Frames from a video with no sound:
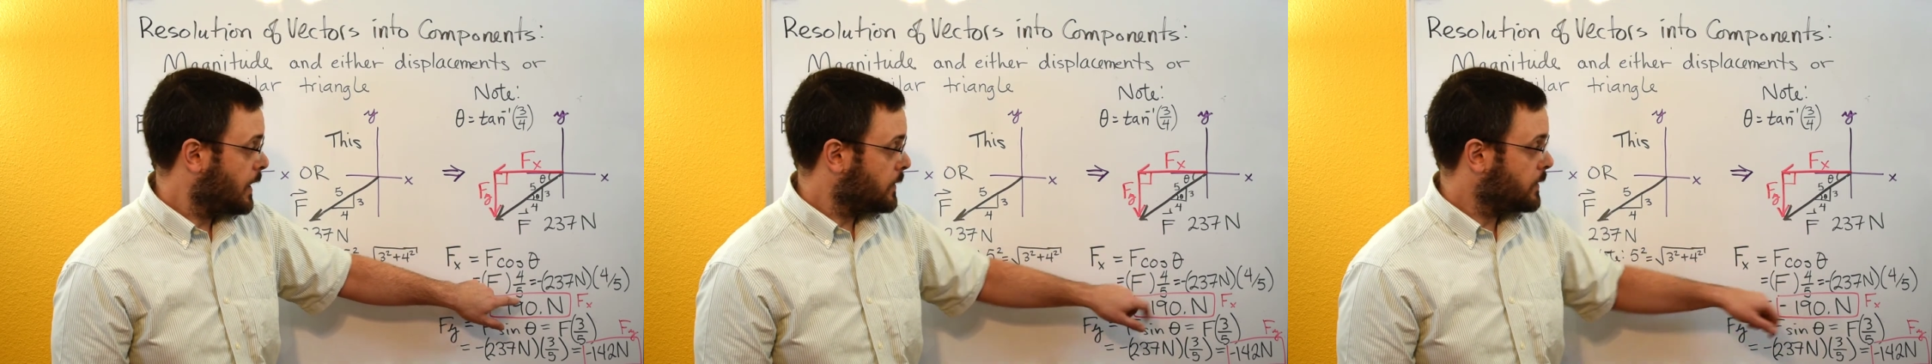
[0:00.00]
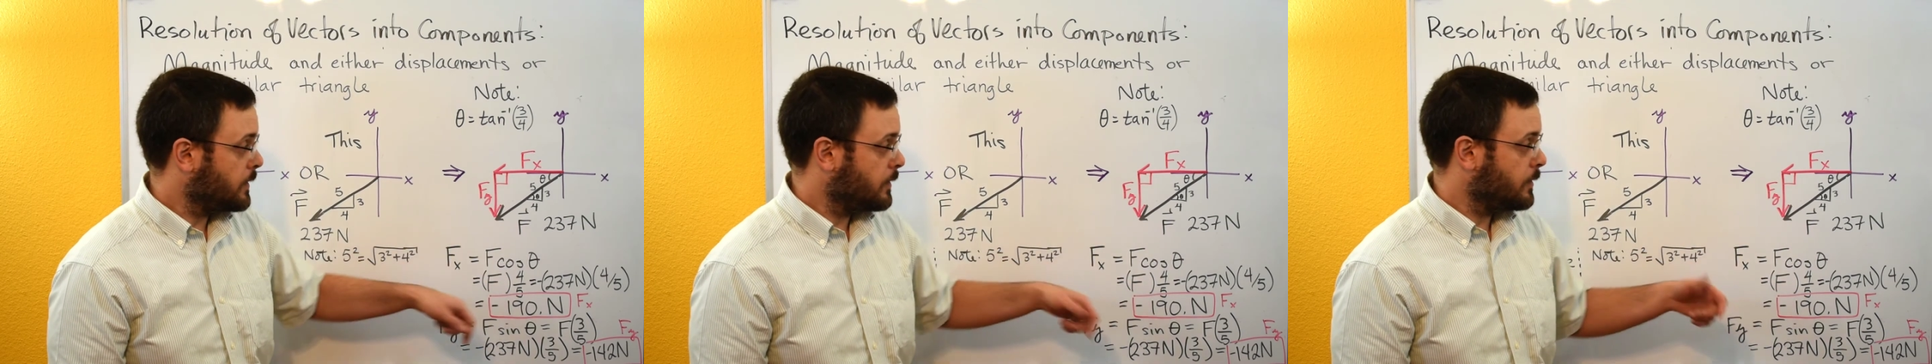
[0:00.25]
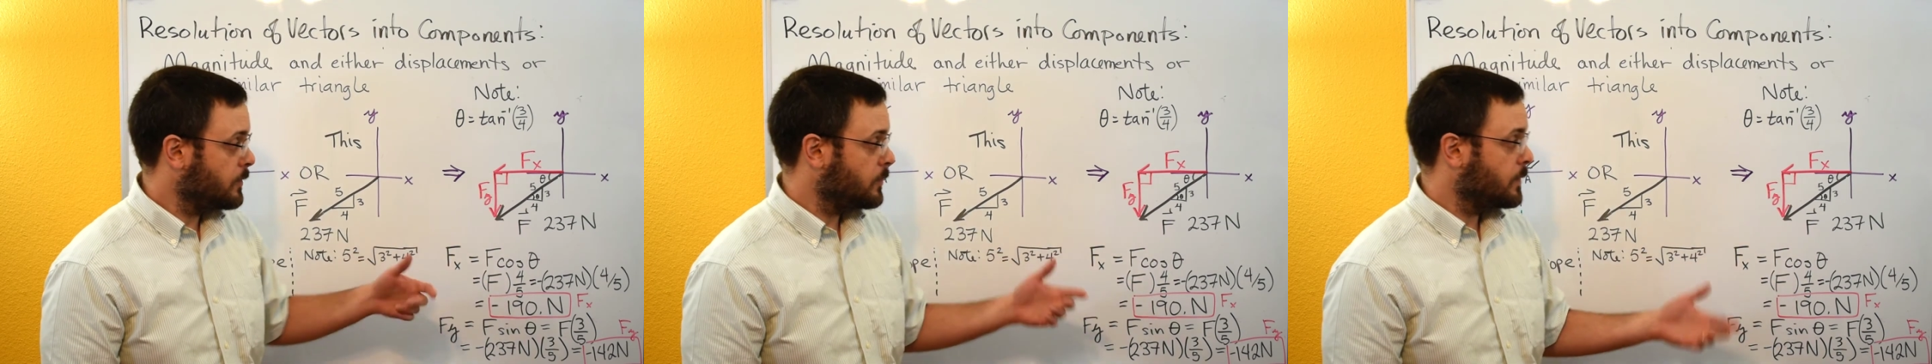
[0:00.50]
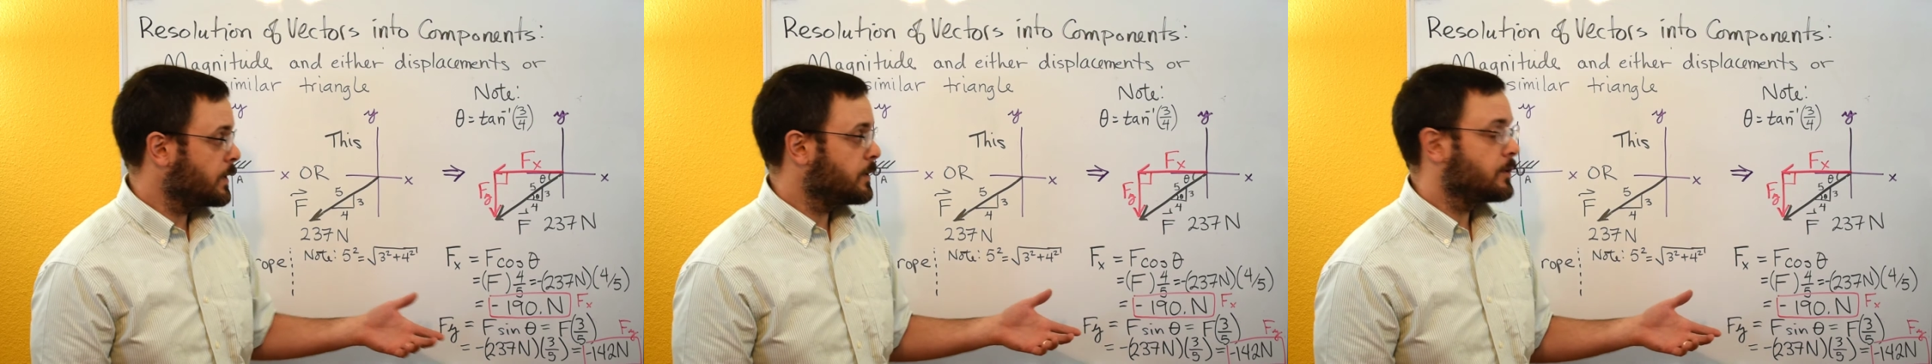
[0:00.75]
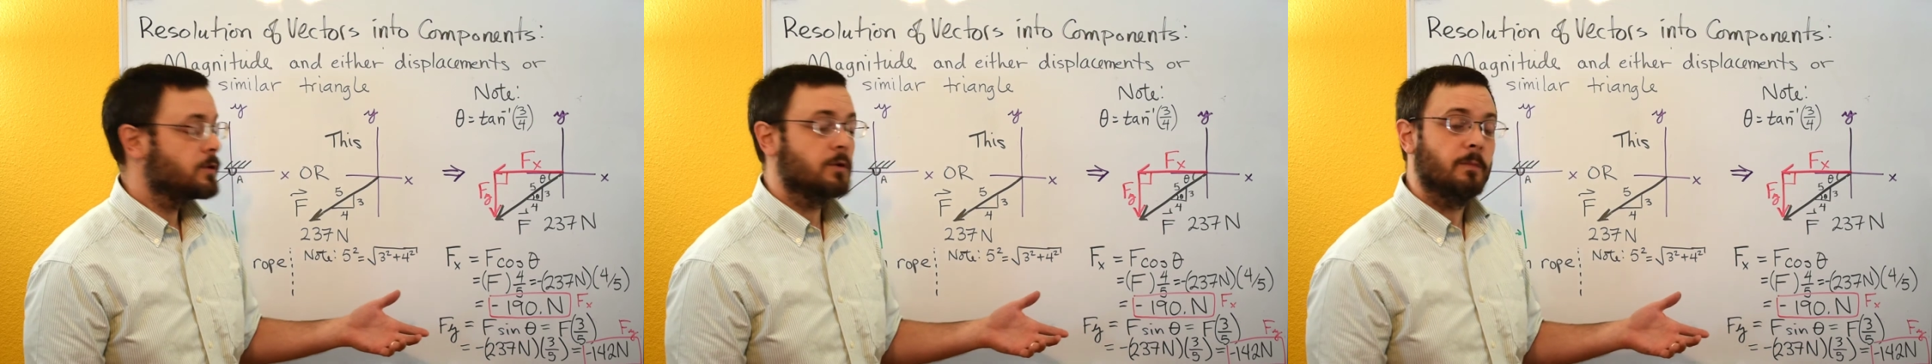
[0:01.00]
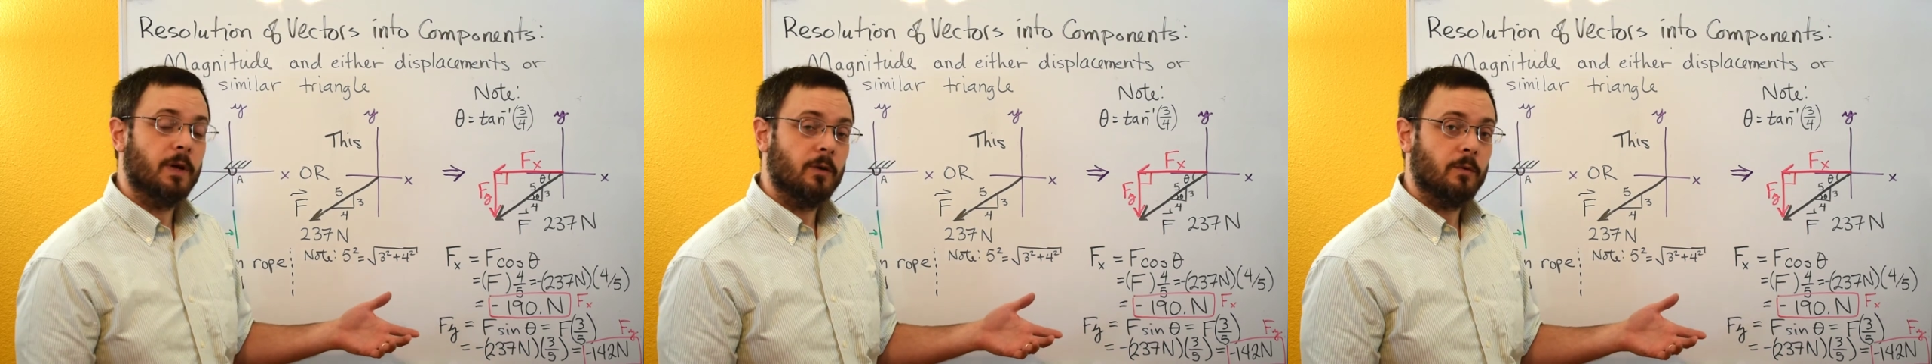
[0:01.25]
The other way that you
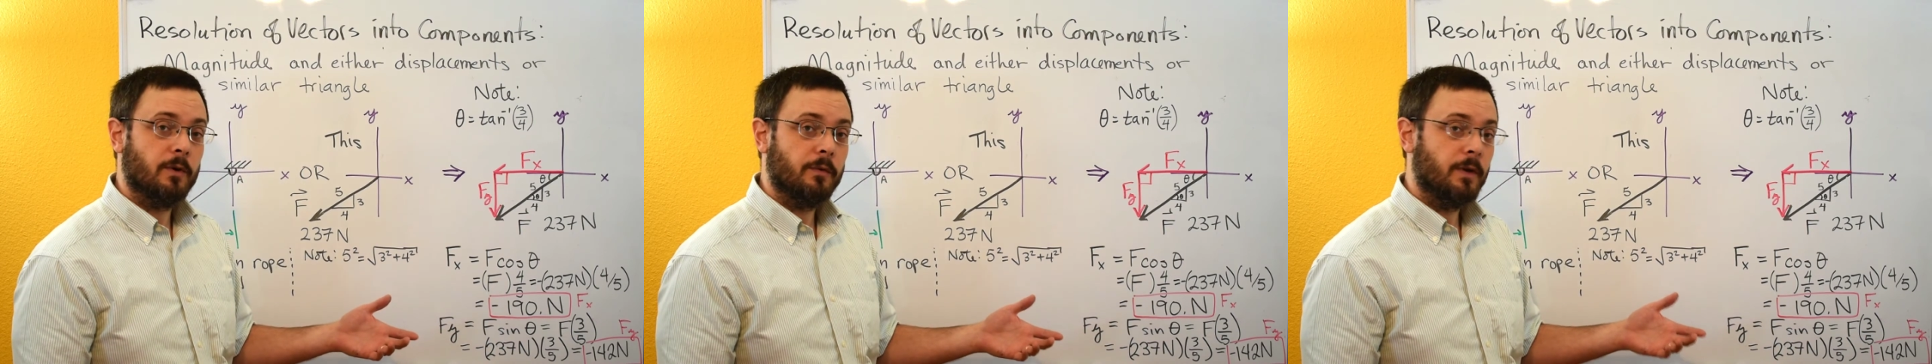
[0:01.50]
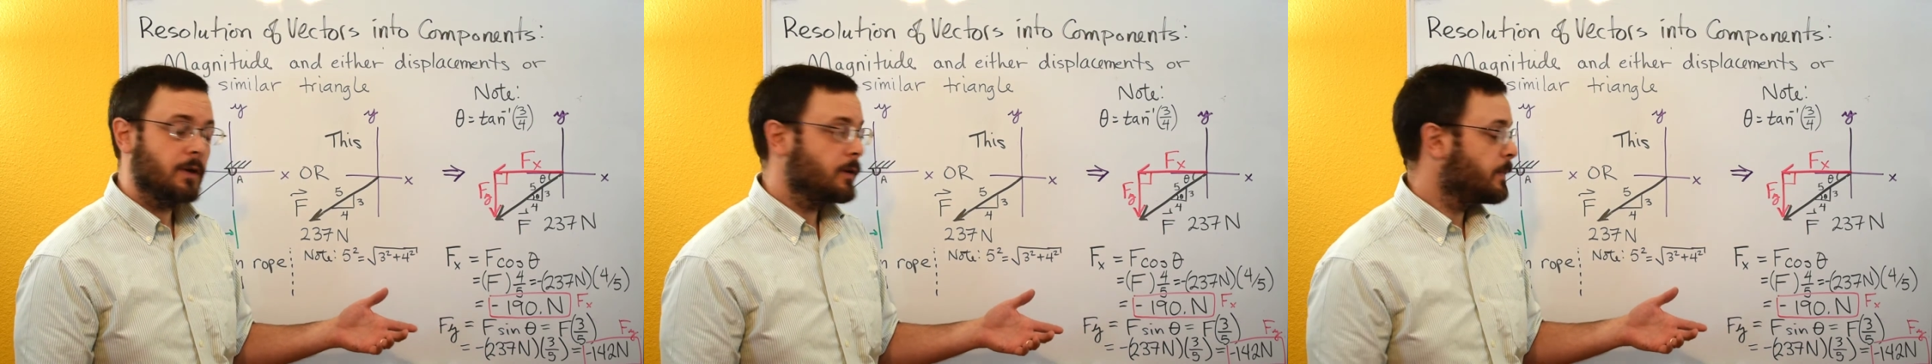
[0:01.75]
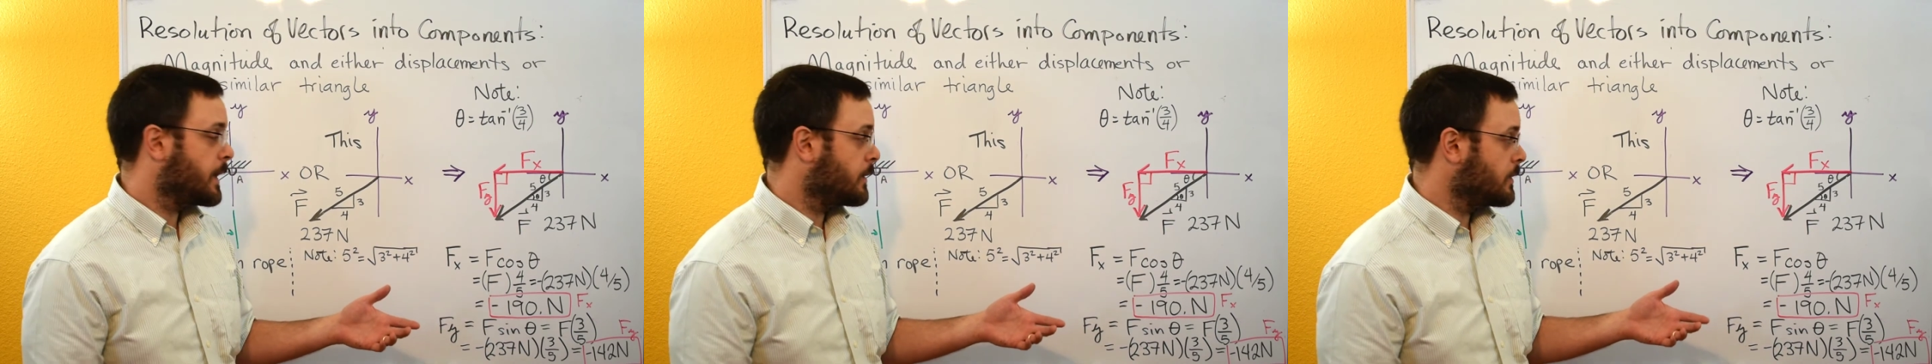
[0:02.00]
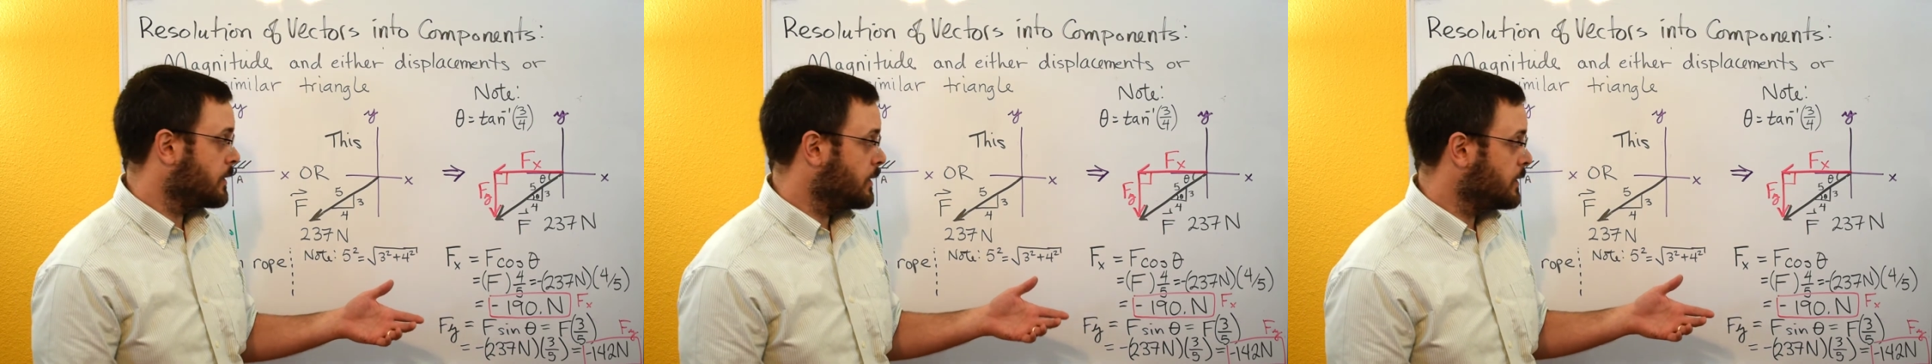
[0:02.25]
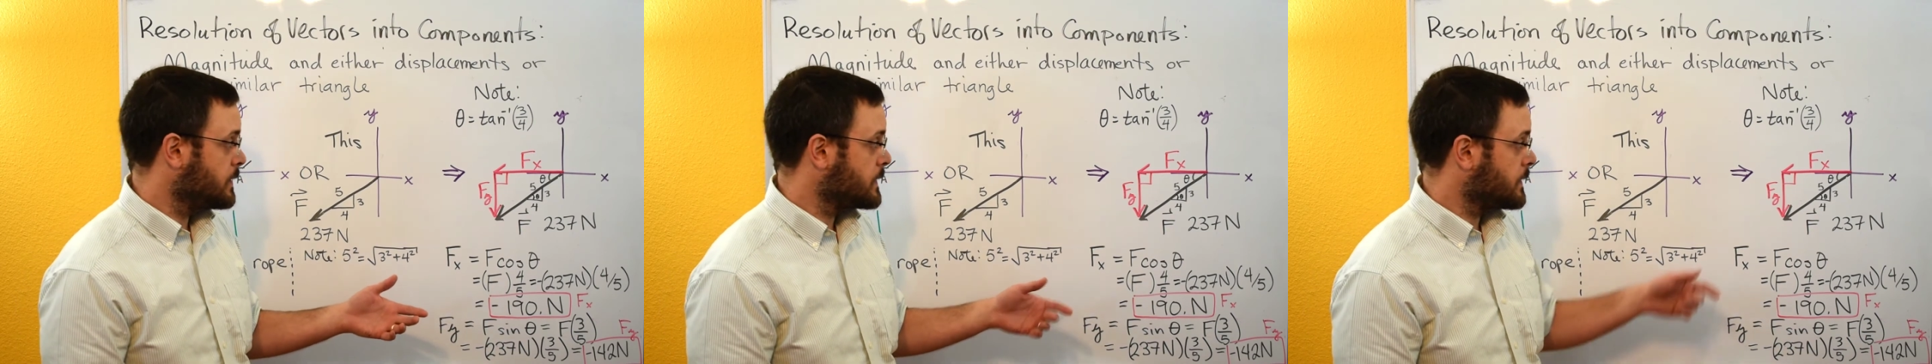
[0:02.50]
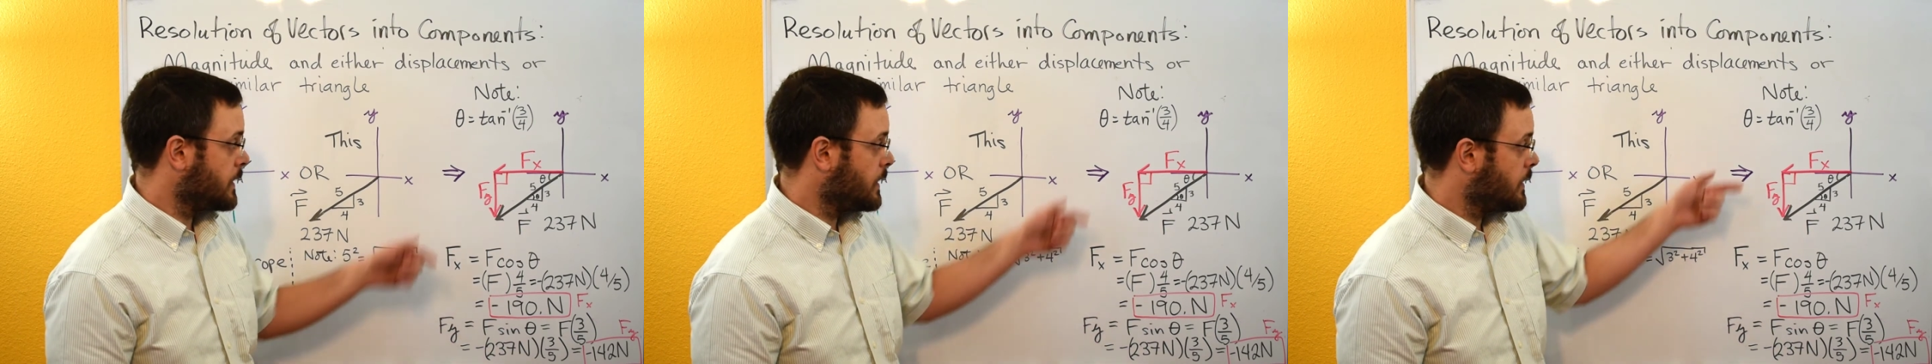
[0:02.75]
may want to think about it is
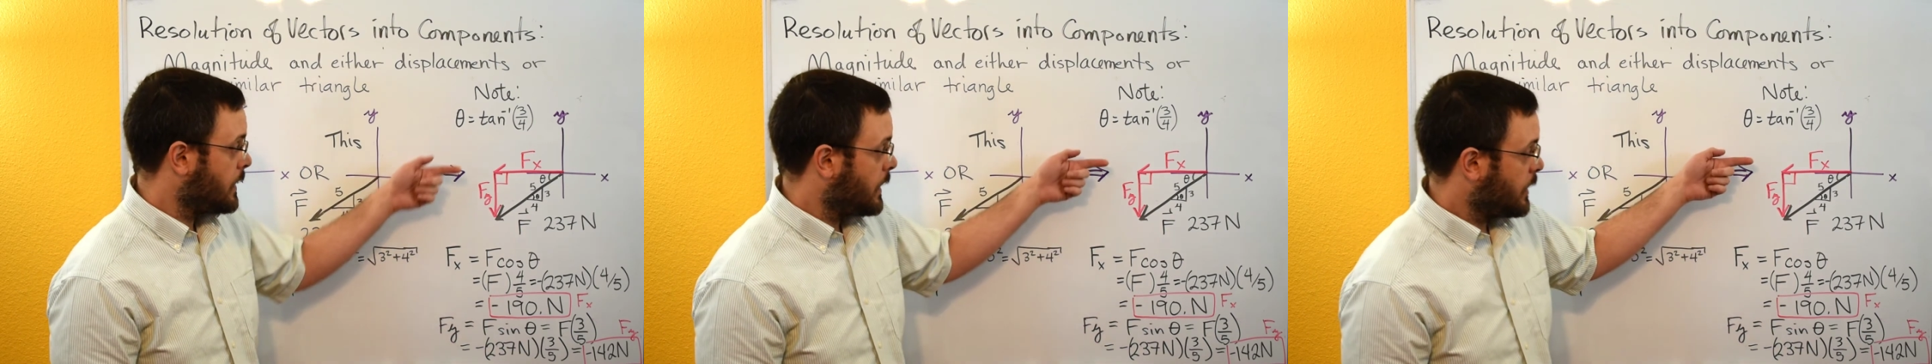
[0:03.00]
that